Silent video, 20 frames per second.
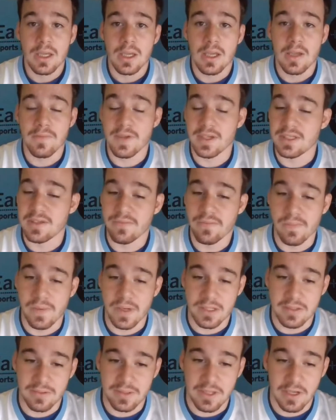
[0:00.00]
If this
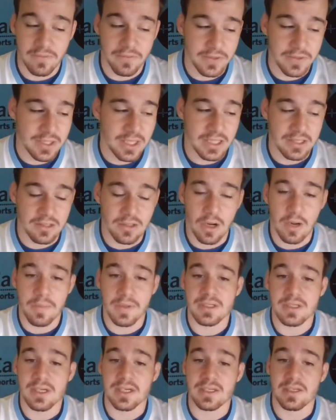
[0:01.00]
information was helpful to you guys at all,
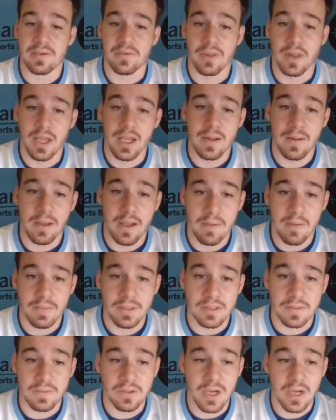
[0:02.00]
make sure you guys leave a like,
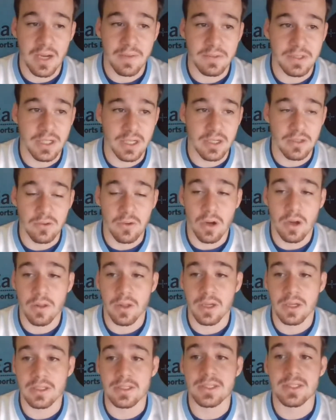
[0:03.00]
comment, subscribe, share, do all
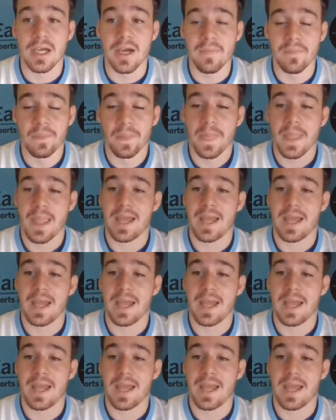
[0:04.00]
that good stuff.